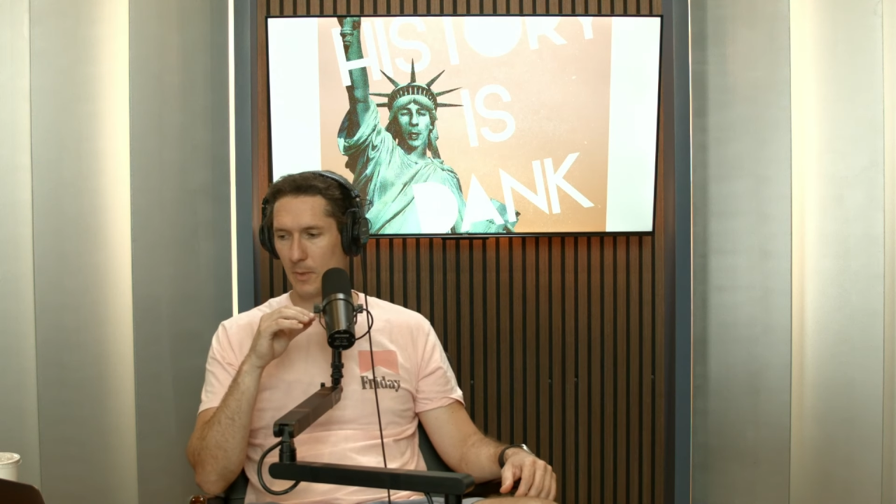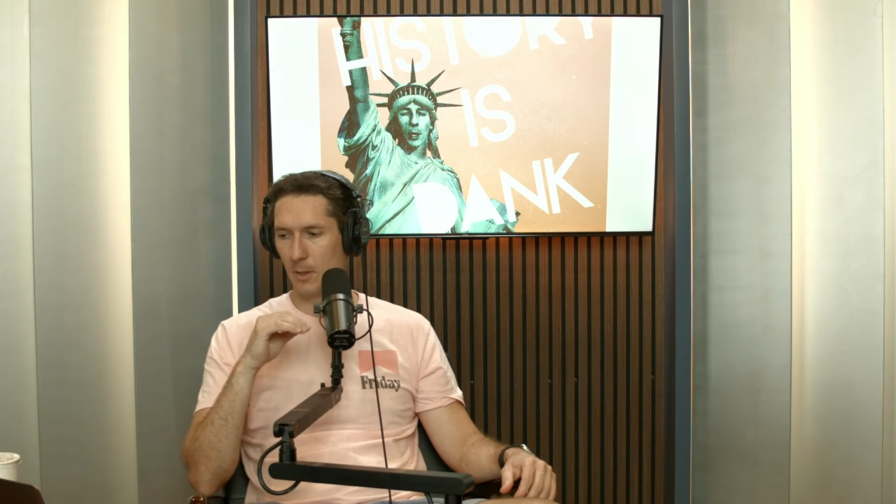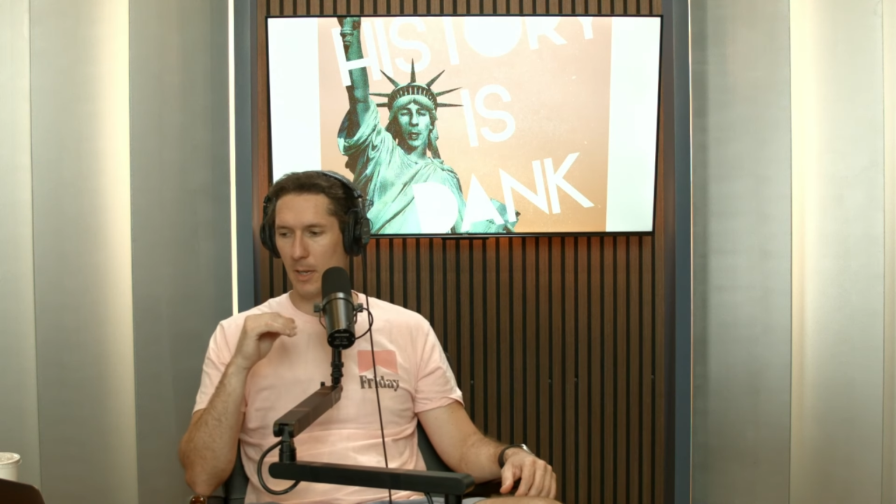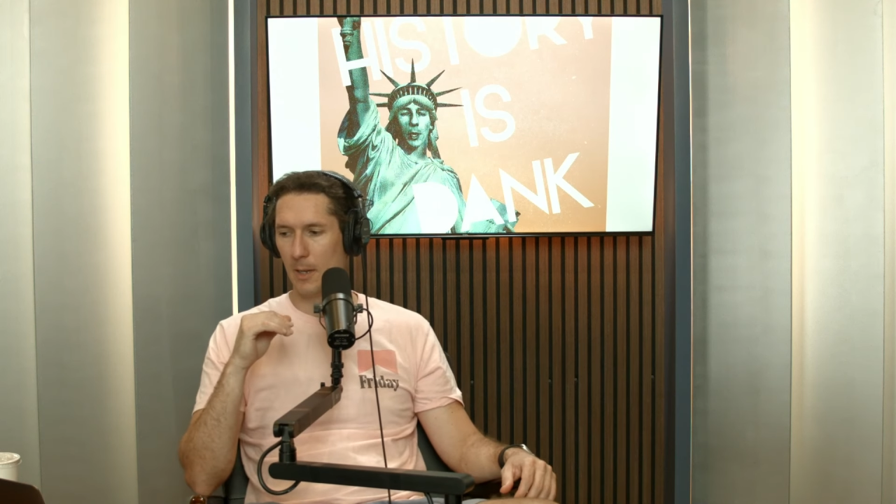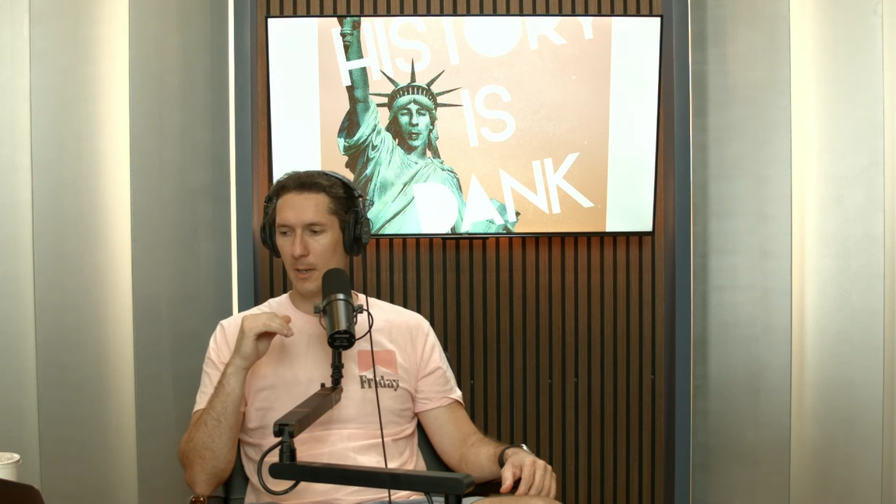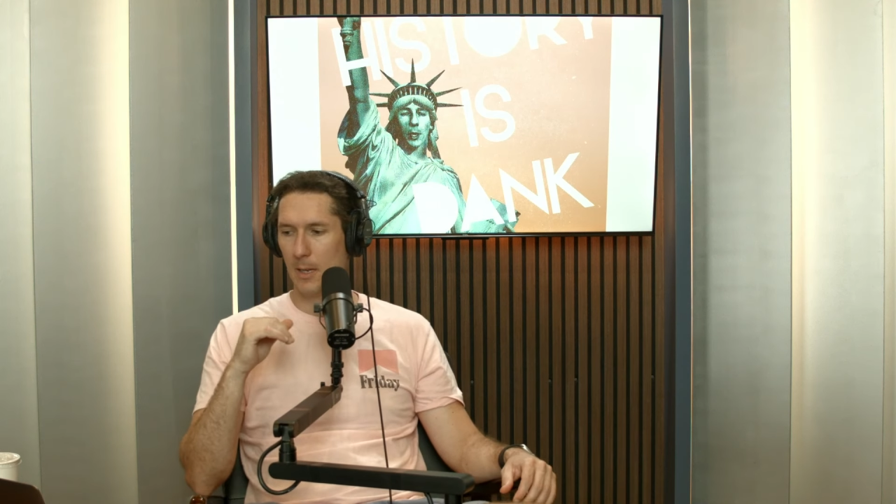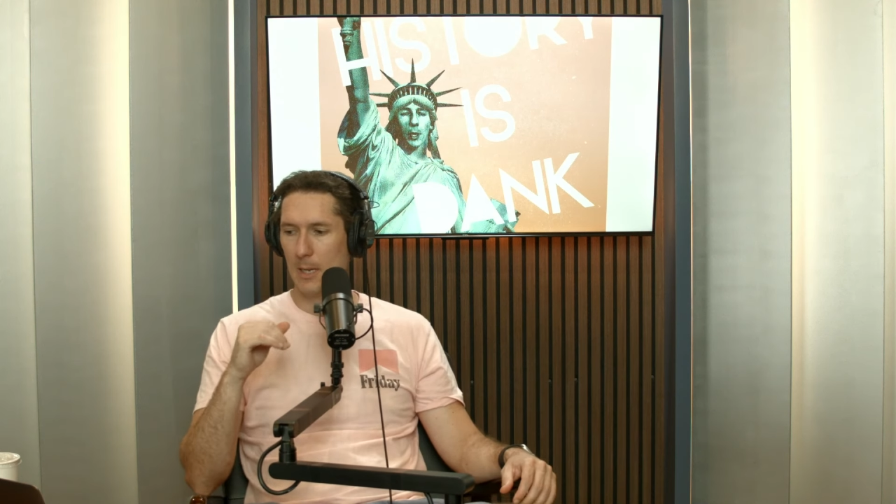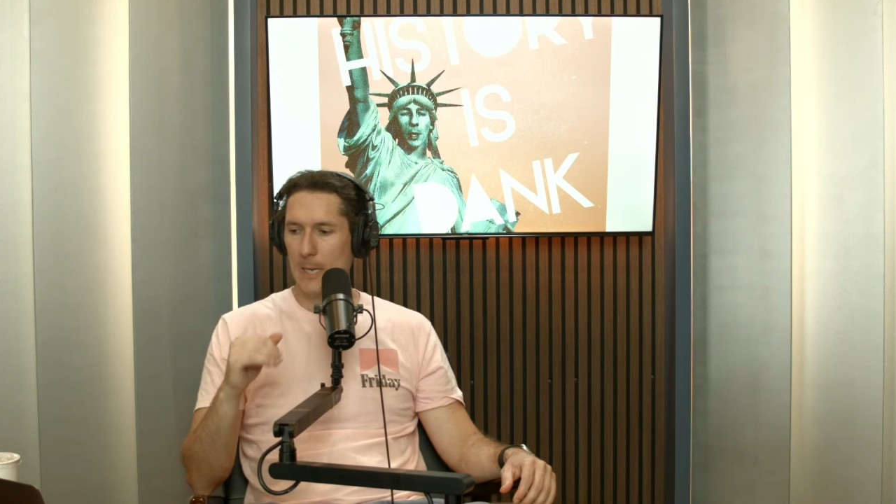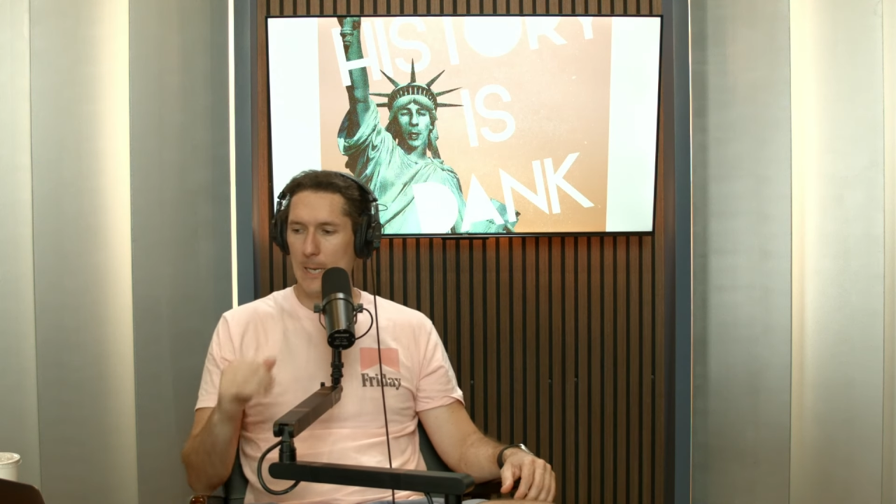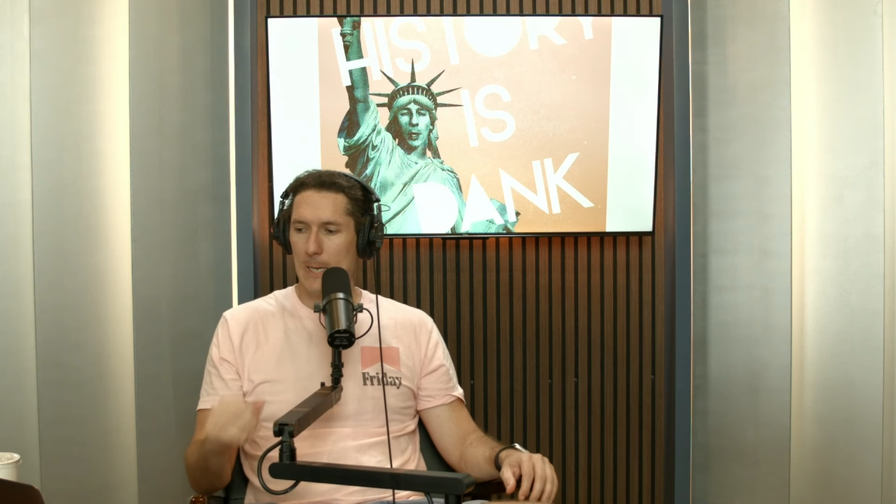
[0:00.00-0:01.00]
okay?
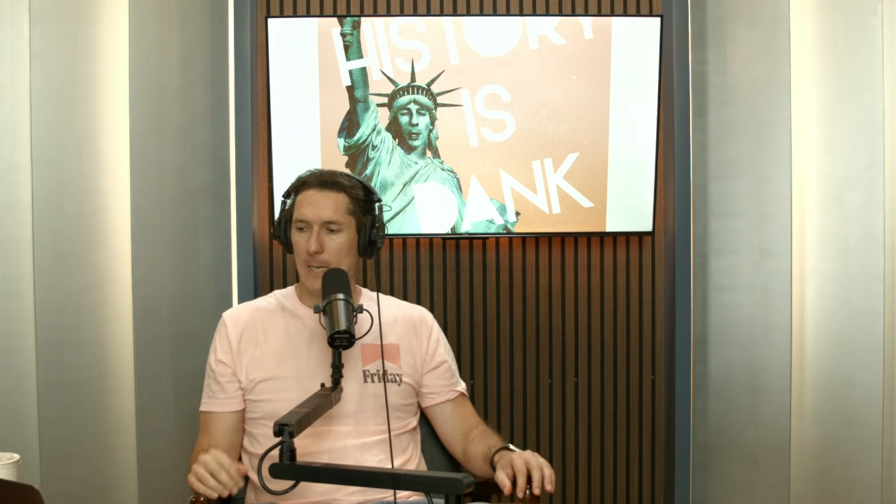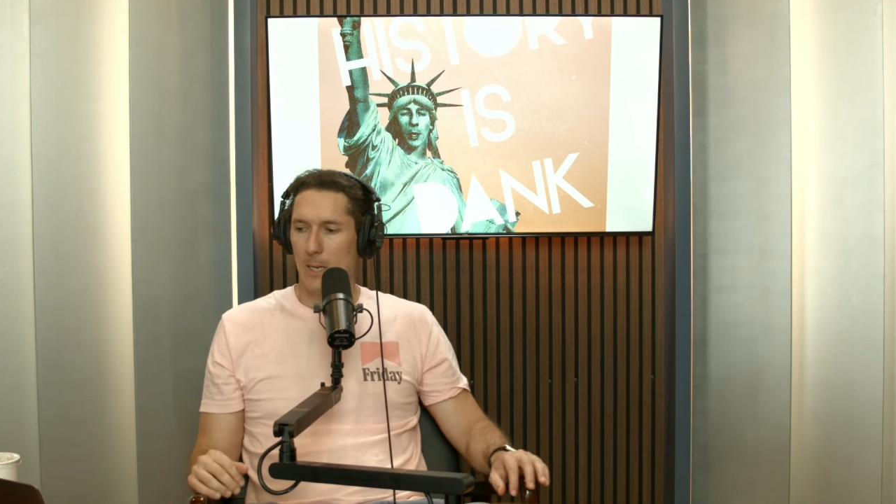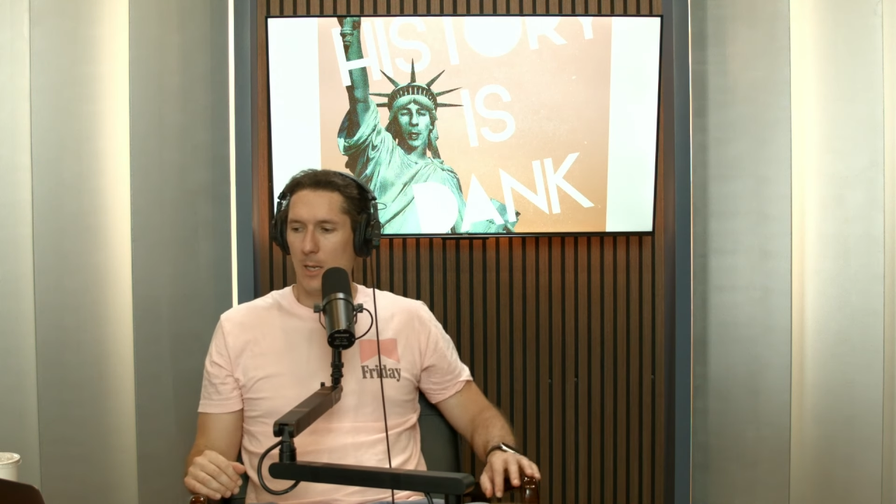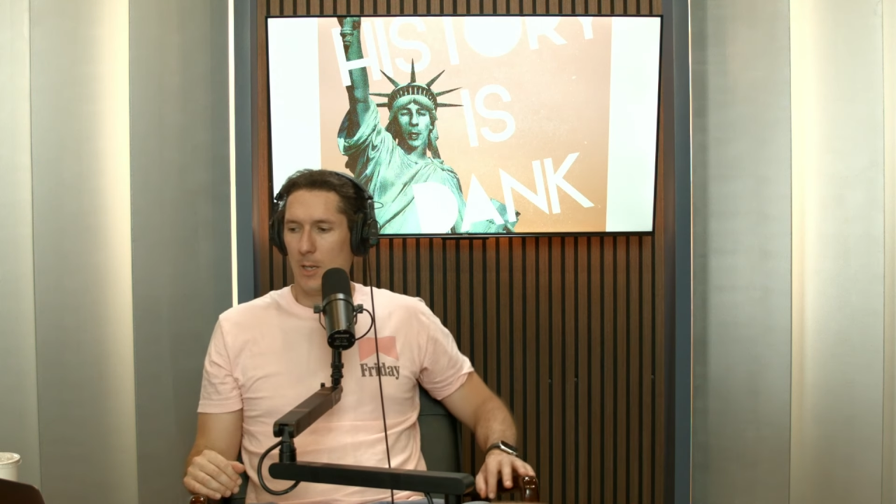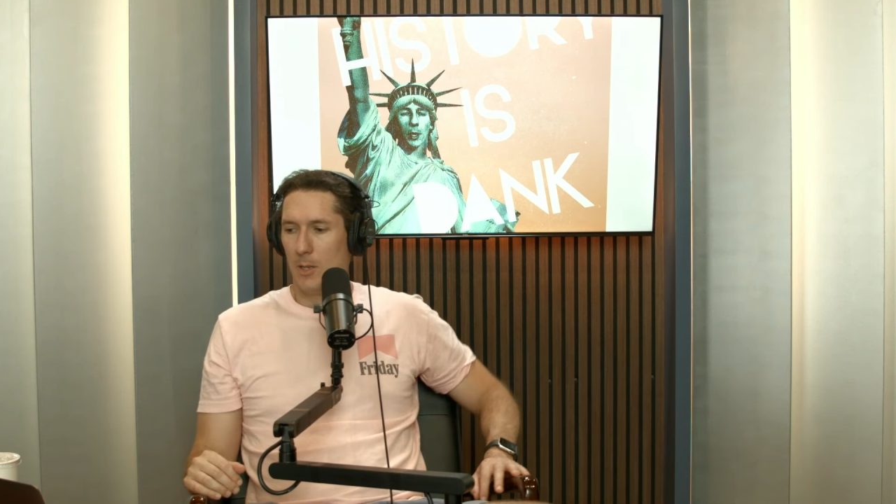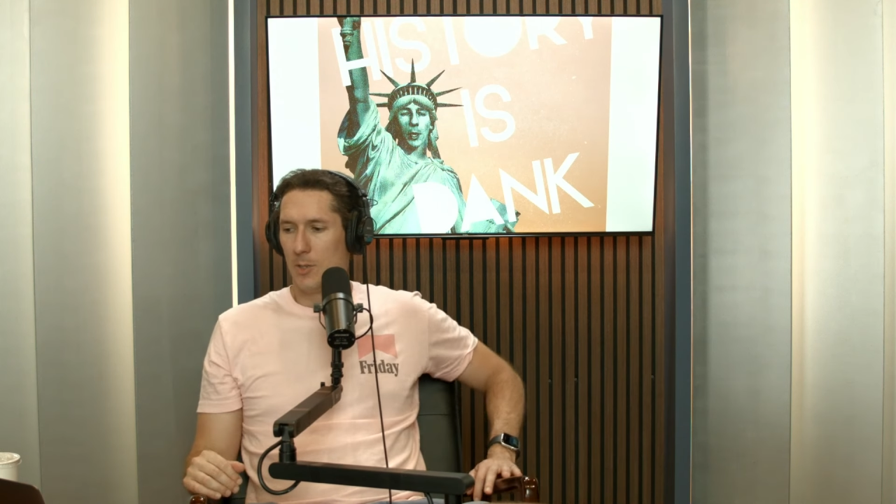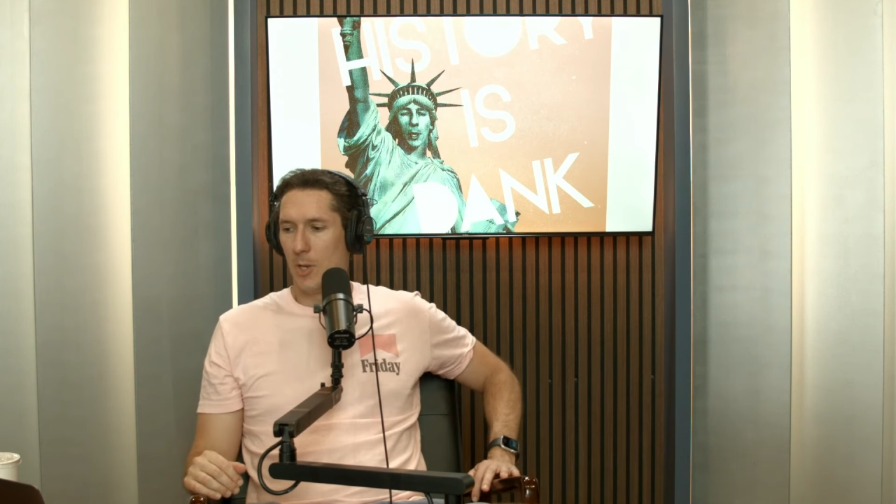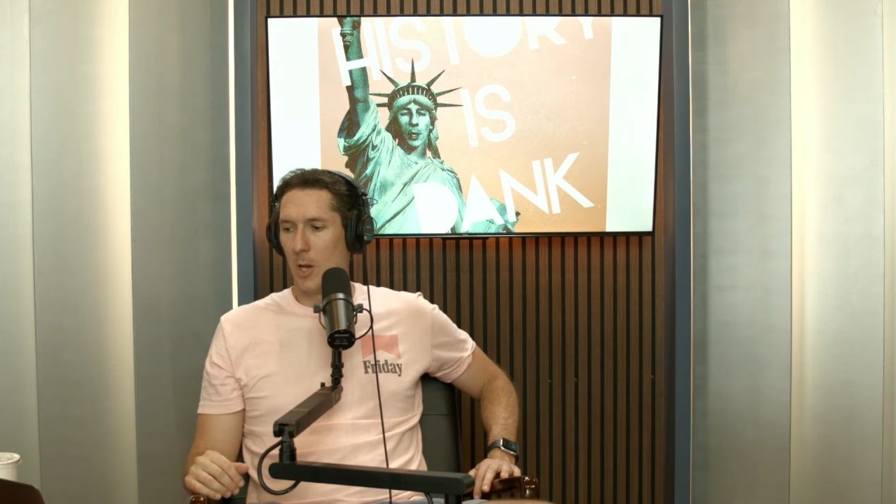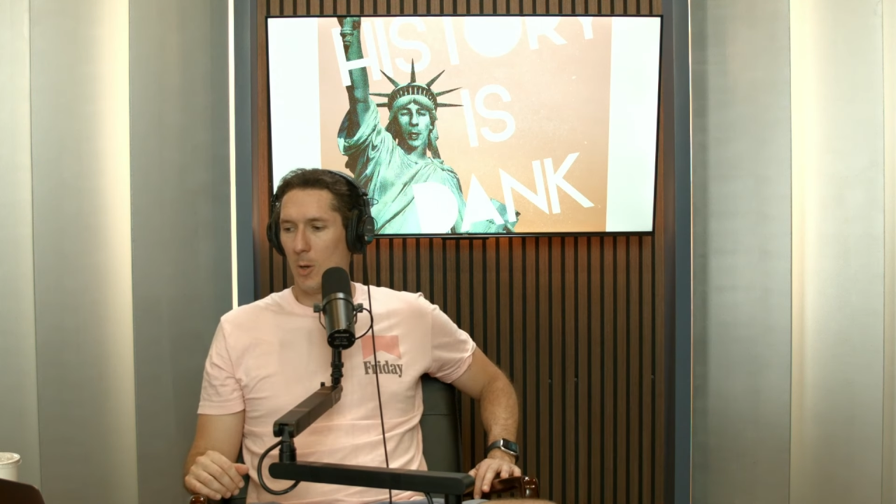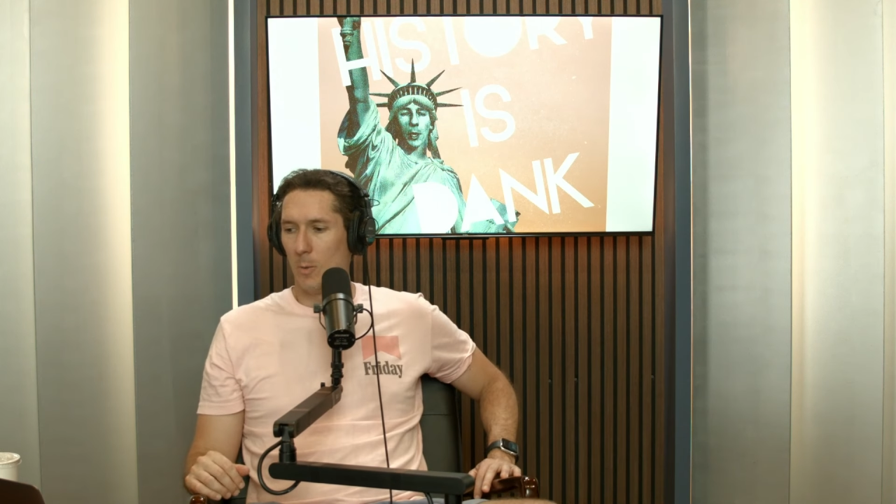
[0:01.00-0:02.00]

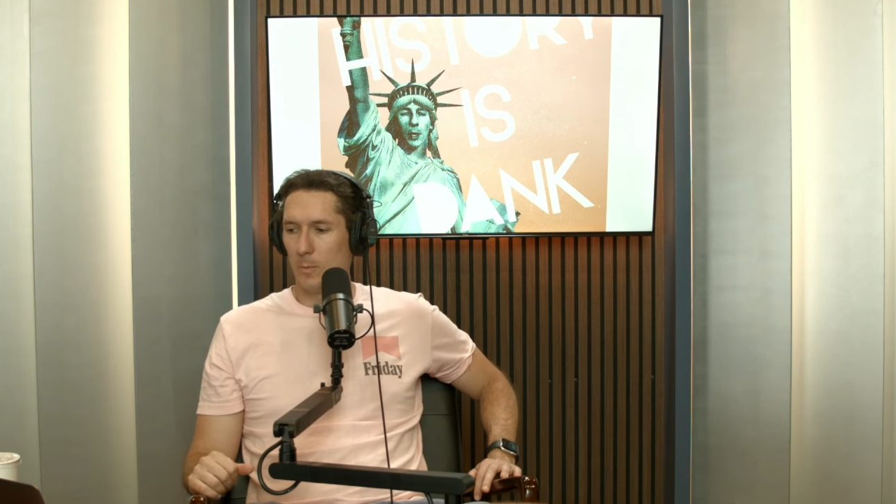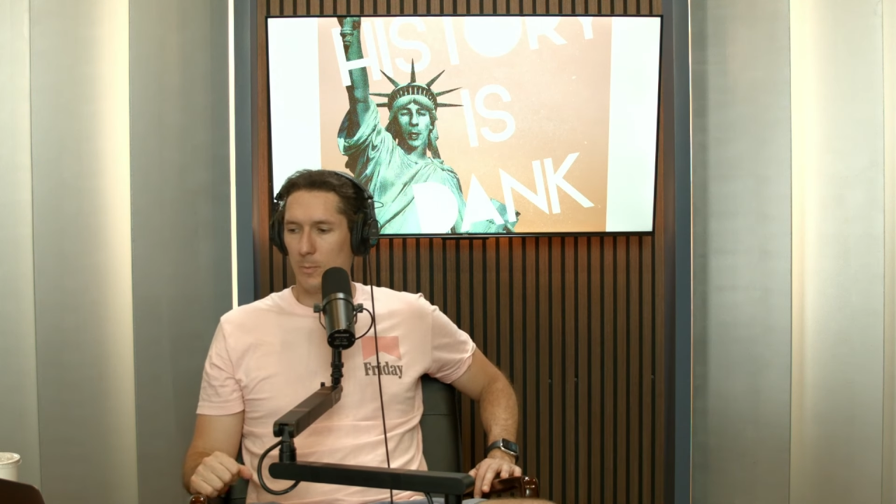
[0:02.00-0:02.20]
So